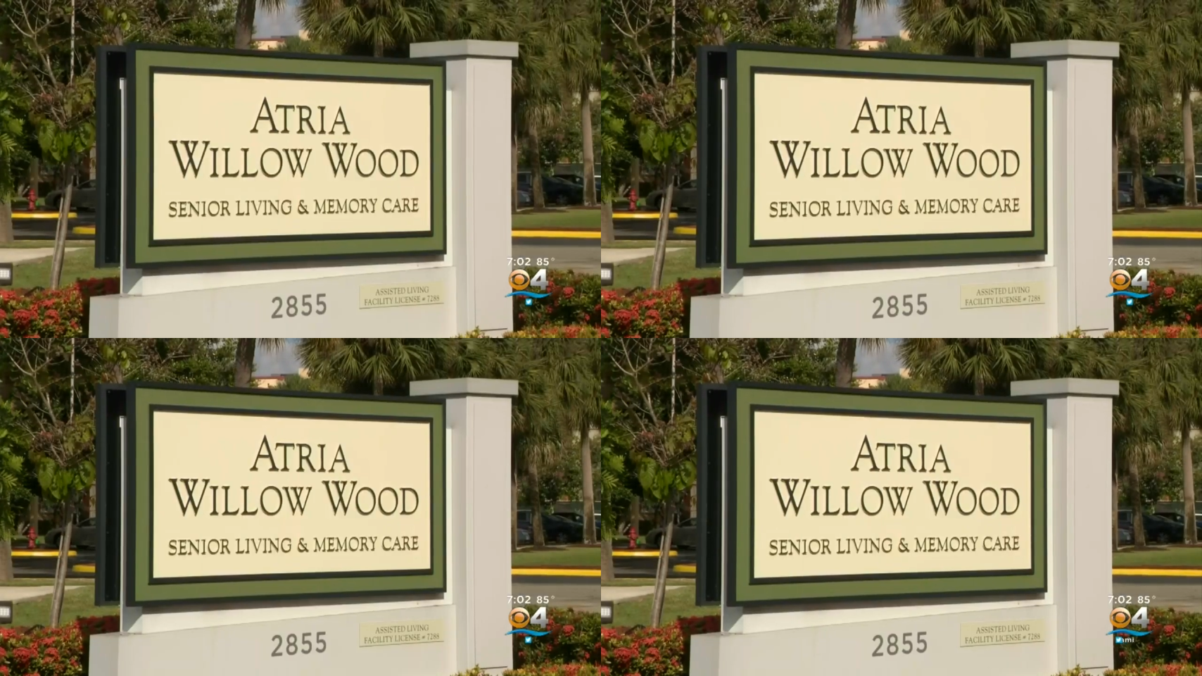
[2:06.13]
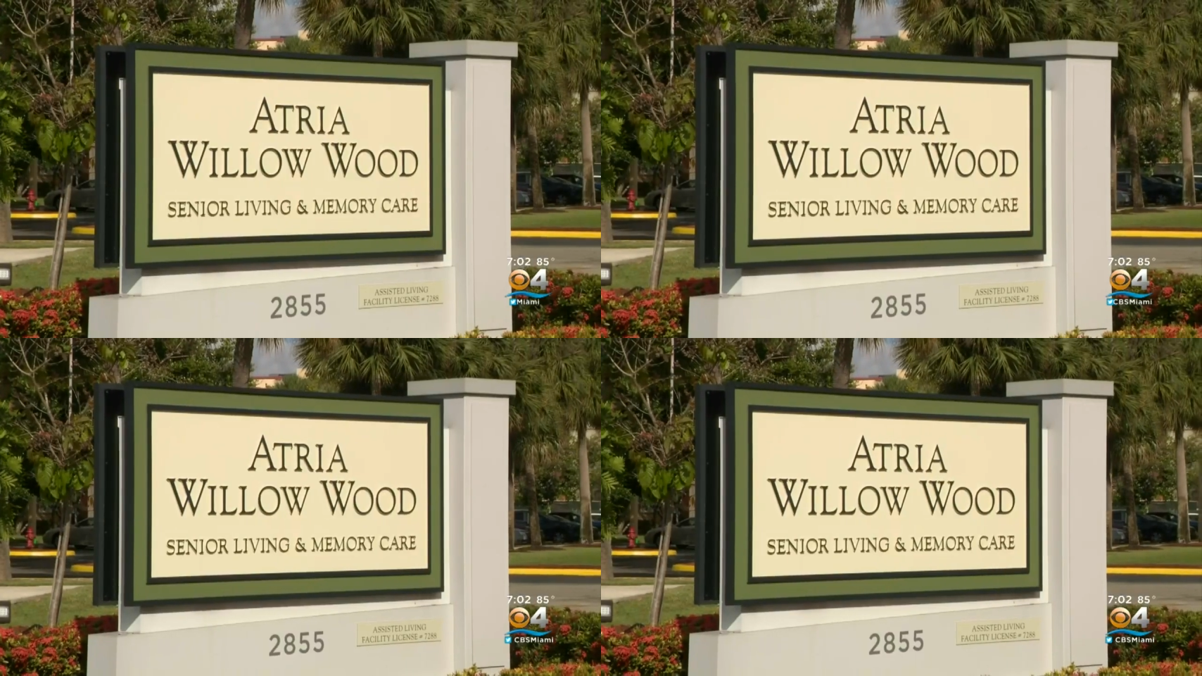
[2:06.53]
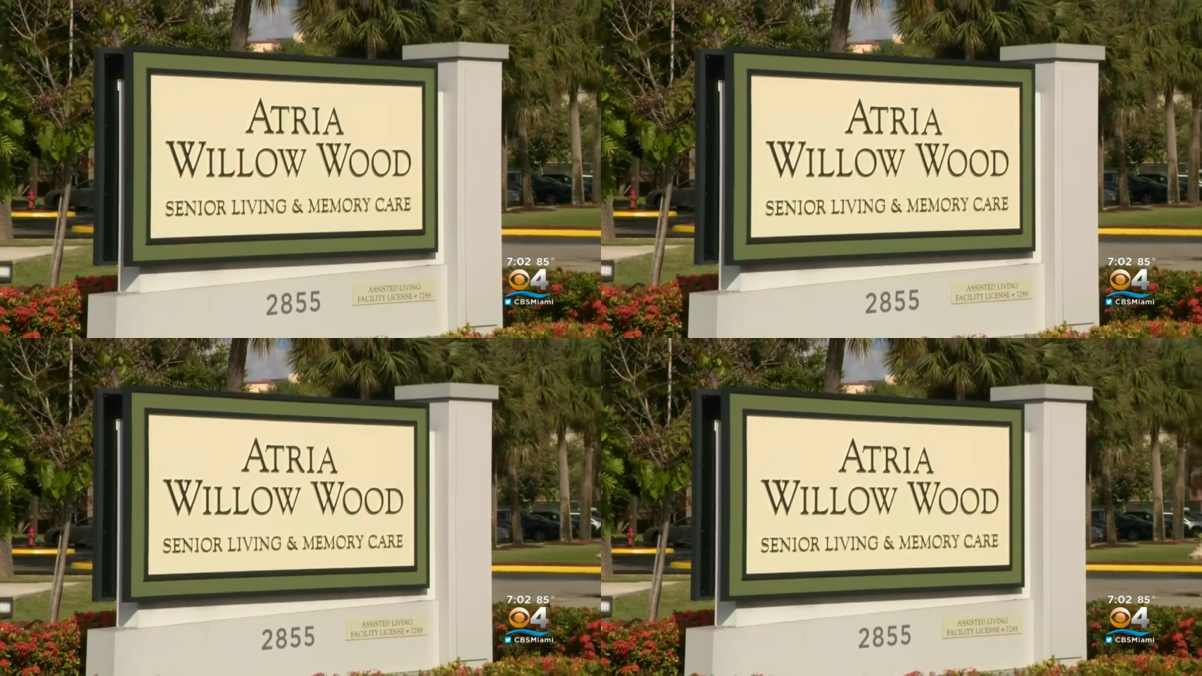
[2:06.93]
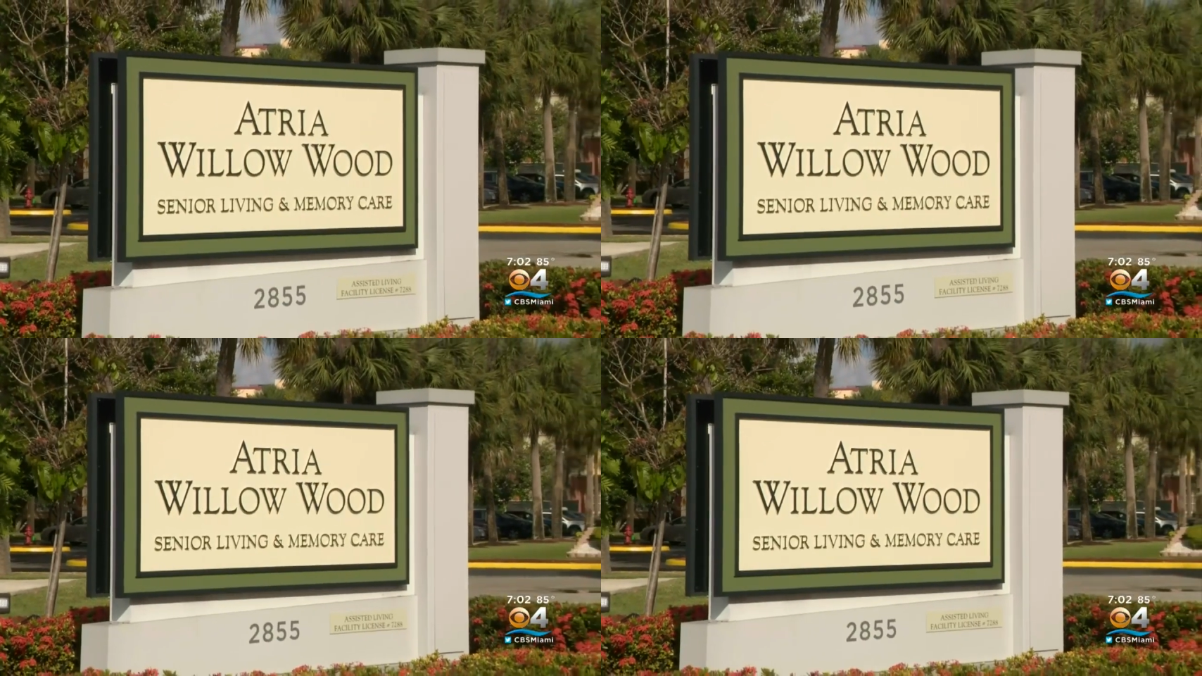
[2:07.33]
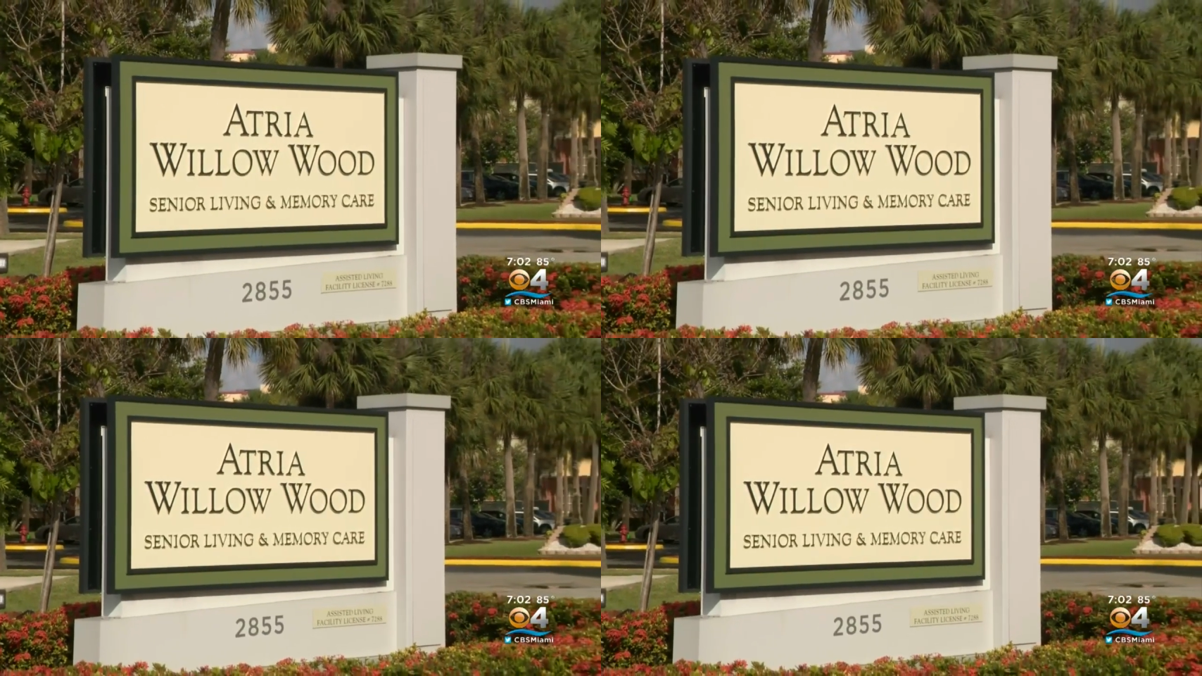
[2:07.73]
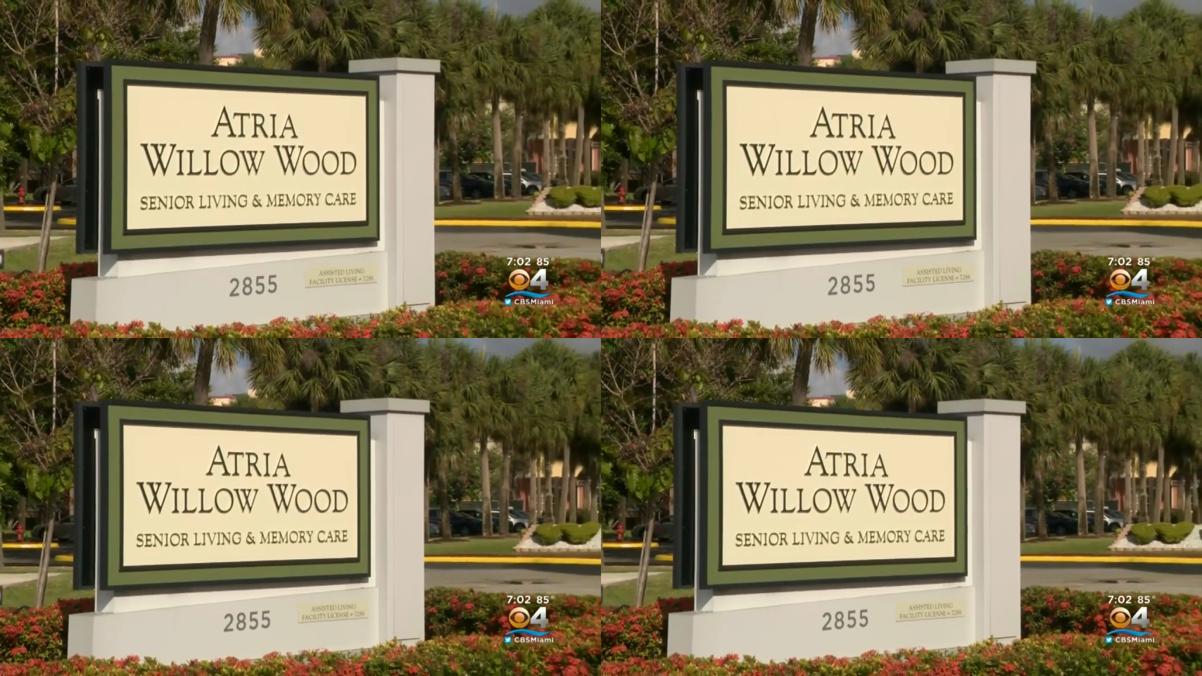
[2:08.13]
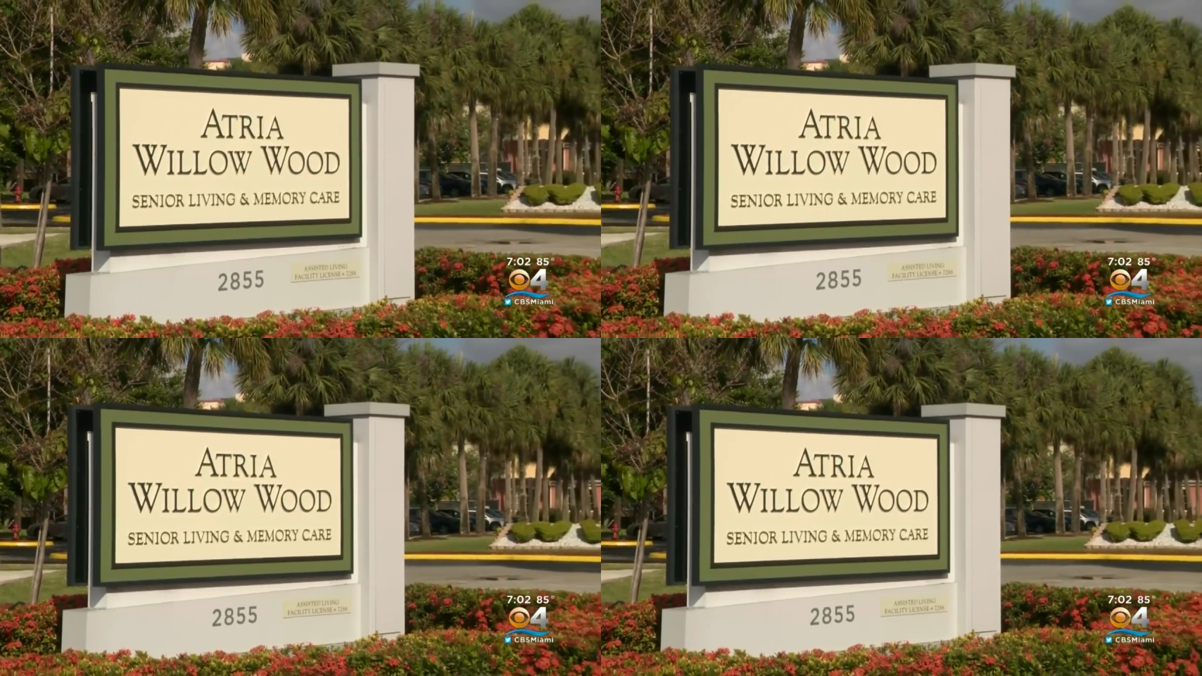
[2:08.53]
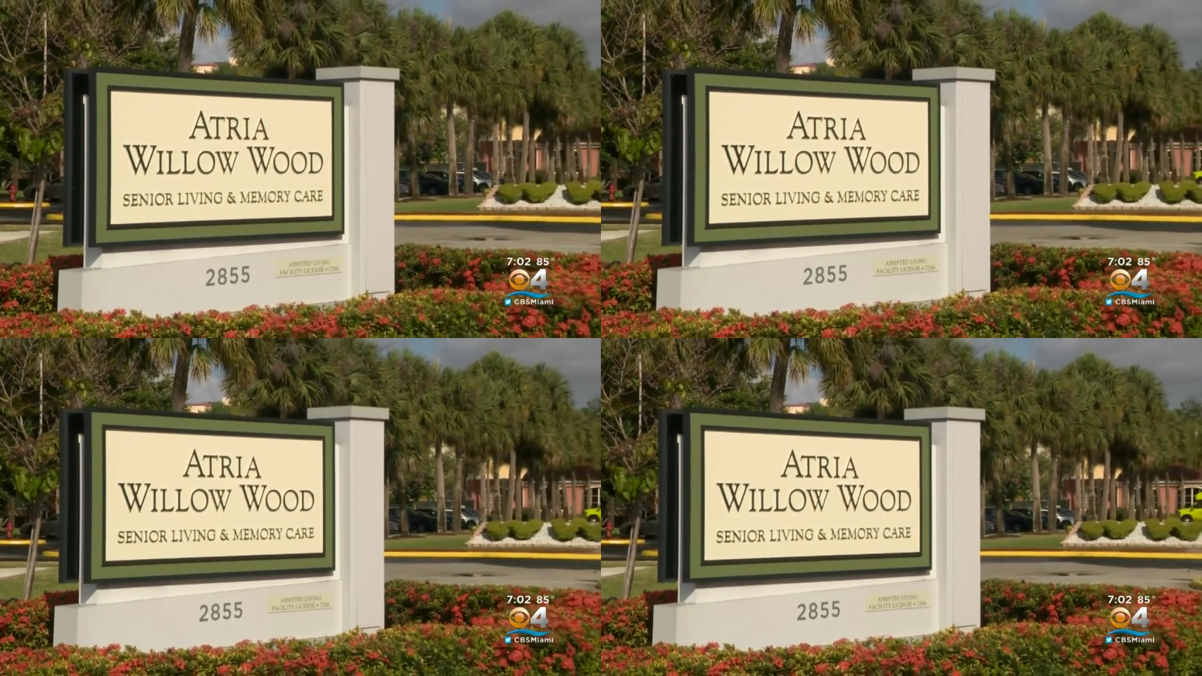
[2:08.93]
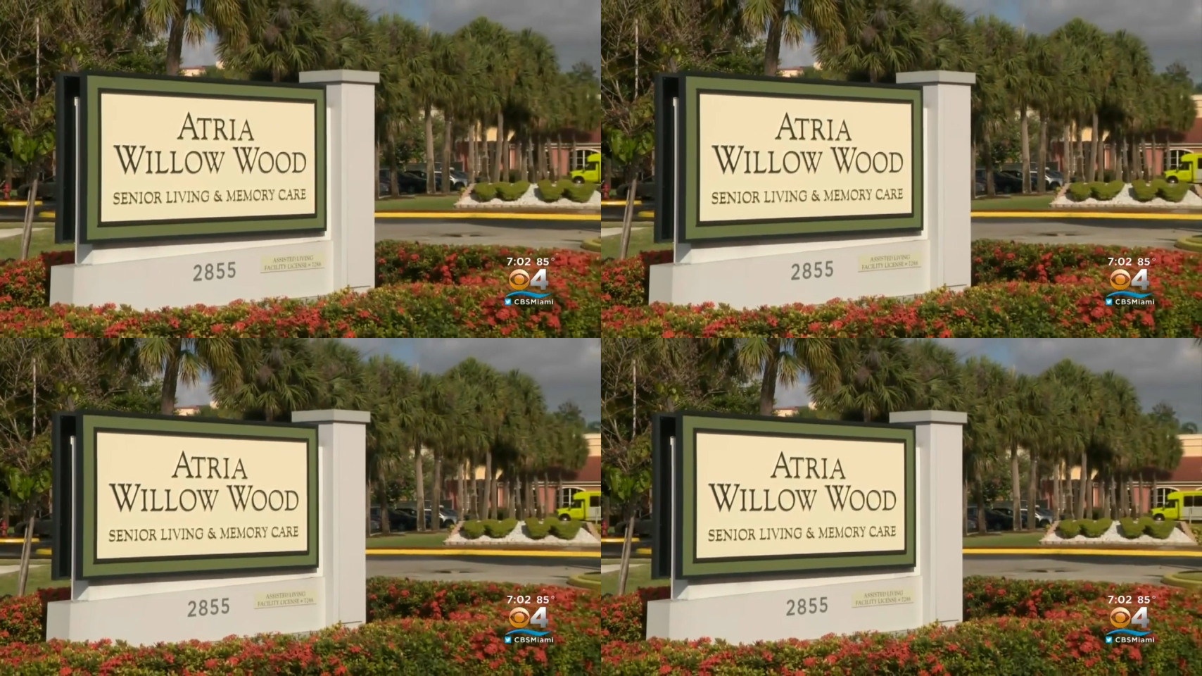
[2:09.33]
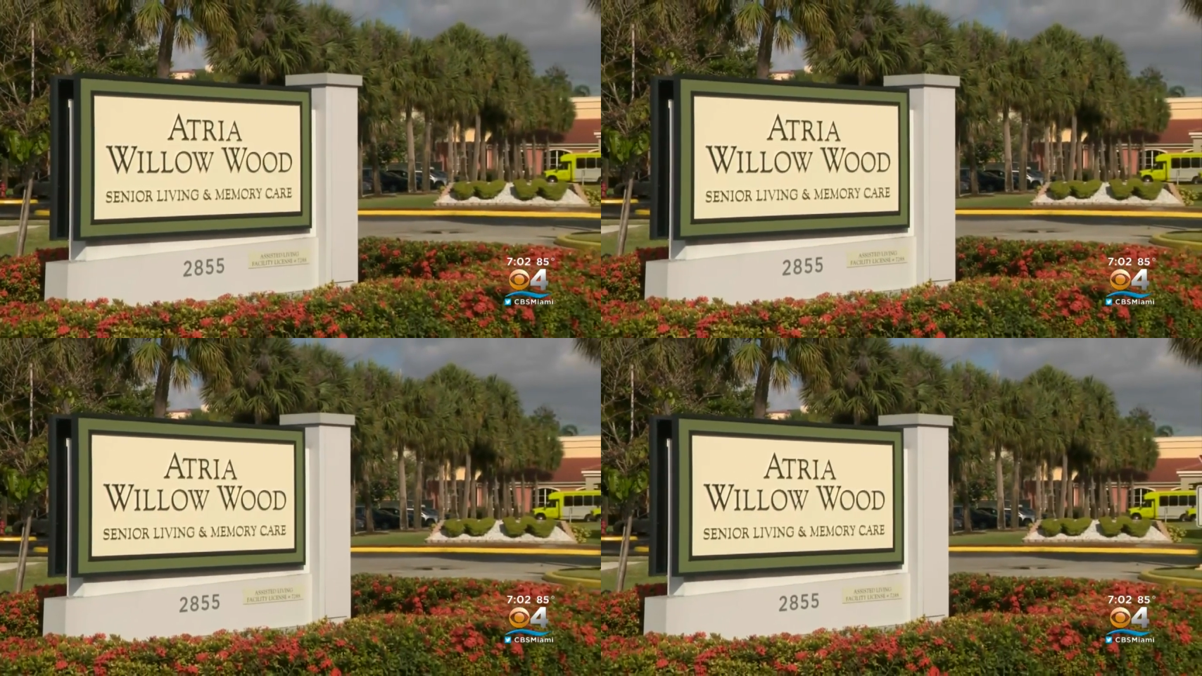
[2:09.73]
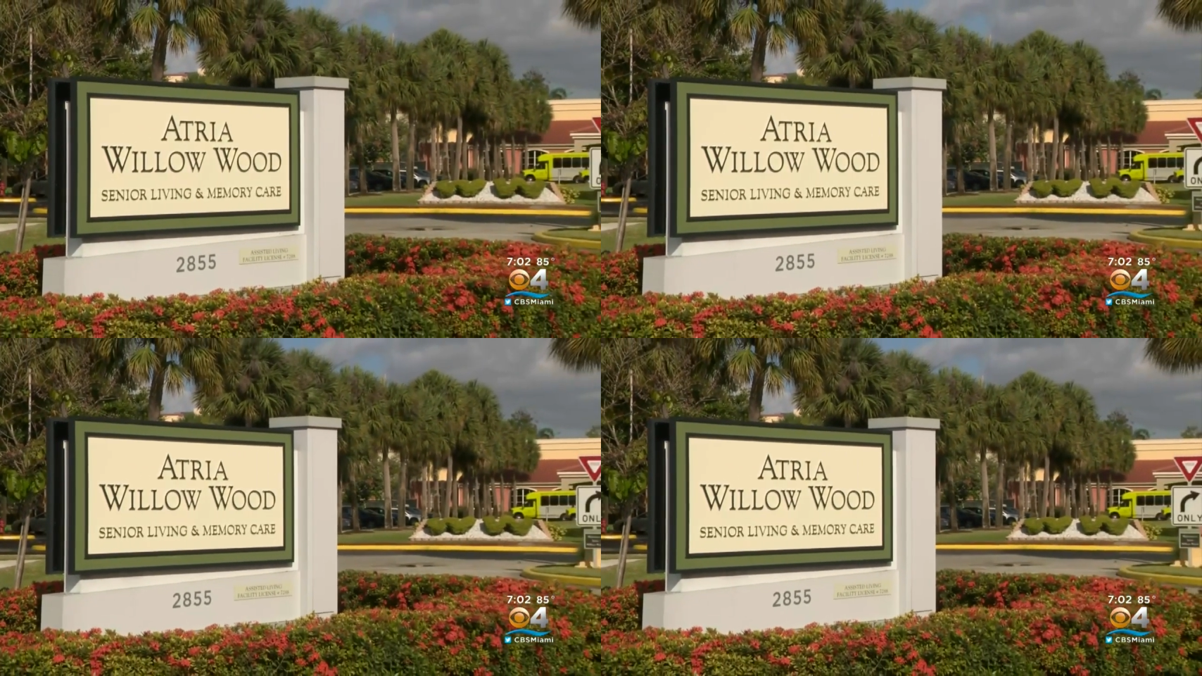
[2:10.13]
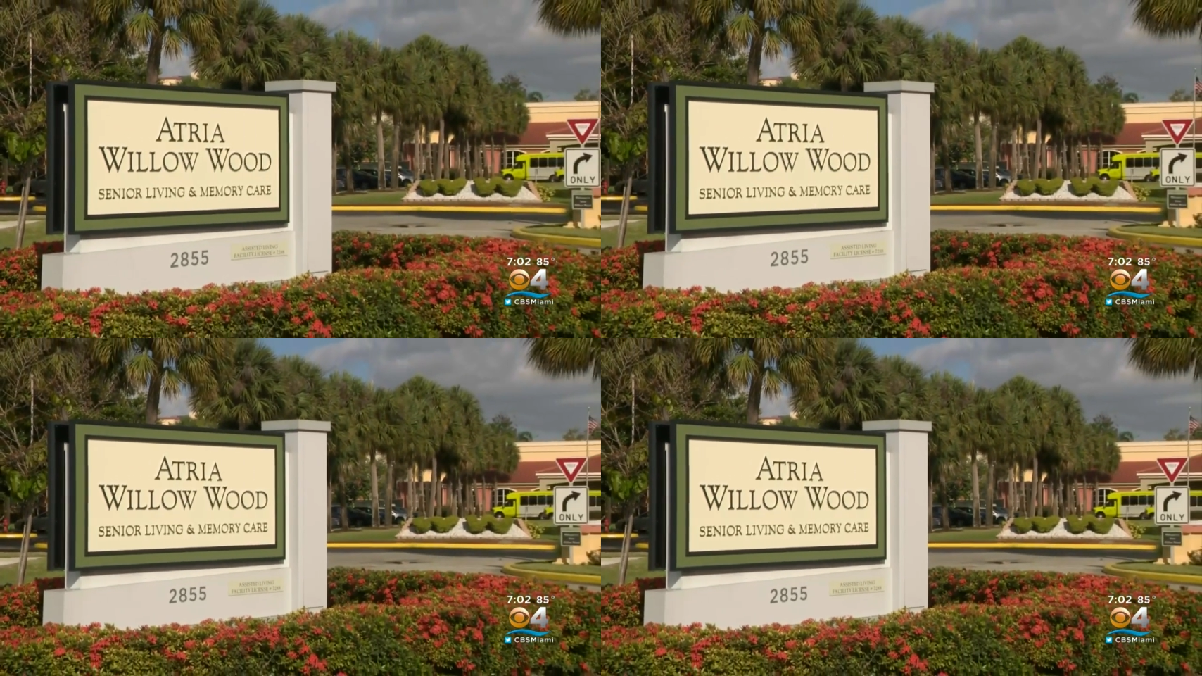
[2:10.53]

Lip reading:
(no speaker visible)